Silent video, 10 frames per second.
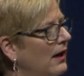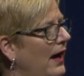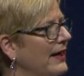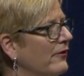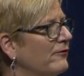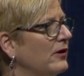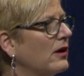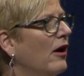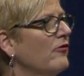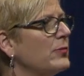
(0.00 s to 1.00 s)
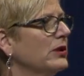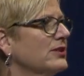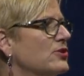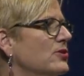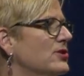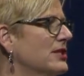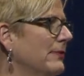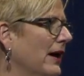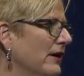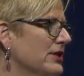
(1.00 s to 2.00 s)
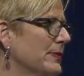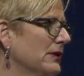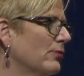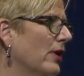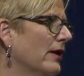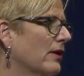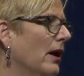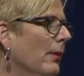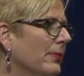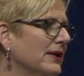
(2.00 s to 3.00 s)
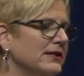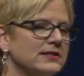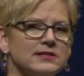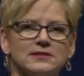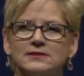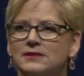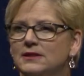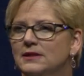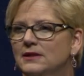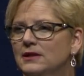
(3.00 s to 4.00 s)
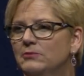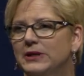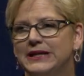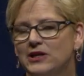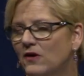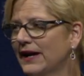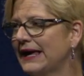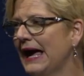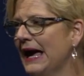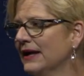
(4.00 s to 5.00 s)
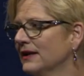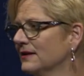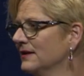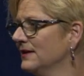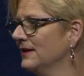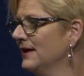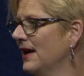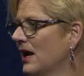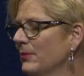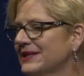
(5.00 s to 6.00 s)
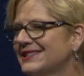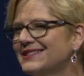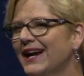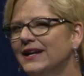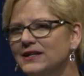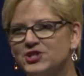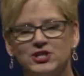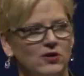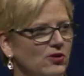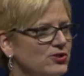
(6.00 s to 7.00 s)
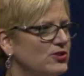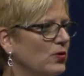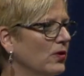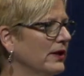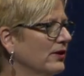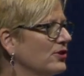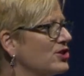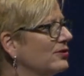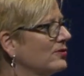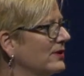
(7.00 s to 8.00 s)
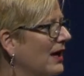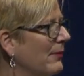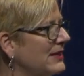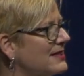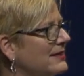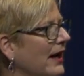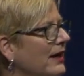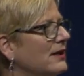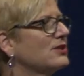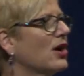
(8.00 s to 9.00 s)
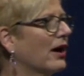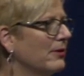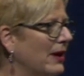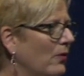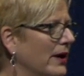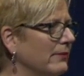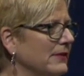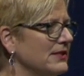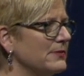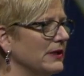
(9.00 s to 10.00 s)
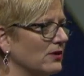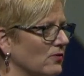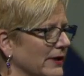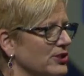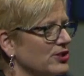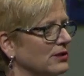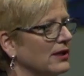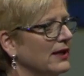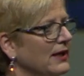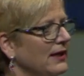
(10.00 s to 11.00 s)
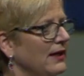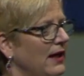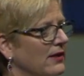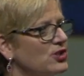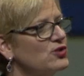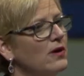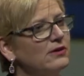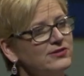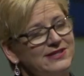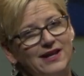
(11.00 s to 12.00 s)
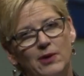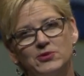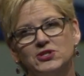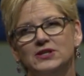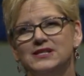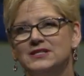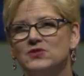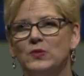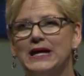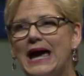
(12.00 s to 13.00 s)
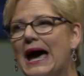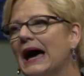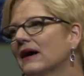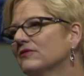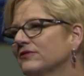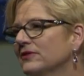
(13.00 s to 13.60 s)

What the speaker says: I never felt comfortable introducing my husband in prior companies, but here I can. And I'm excited to share our story and our children. I'm excited to talk about what it means to be interracial and the struggles and the opportunities we have.